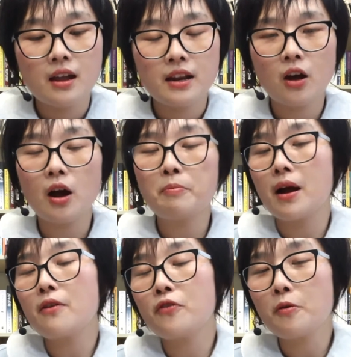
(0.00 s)
Now,
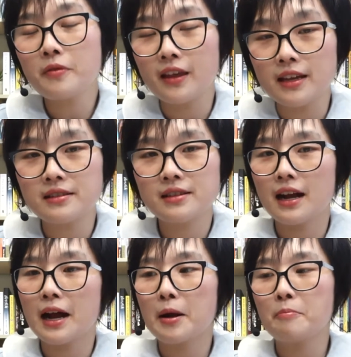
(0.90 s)
apart from these,
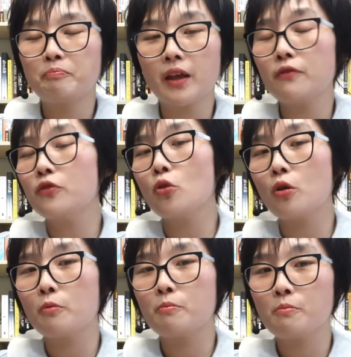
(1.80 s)
if
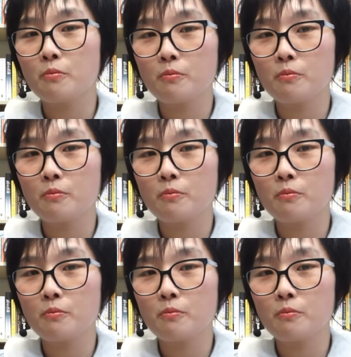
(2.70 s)
your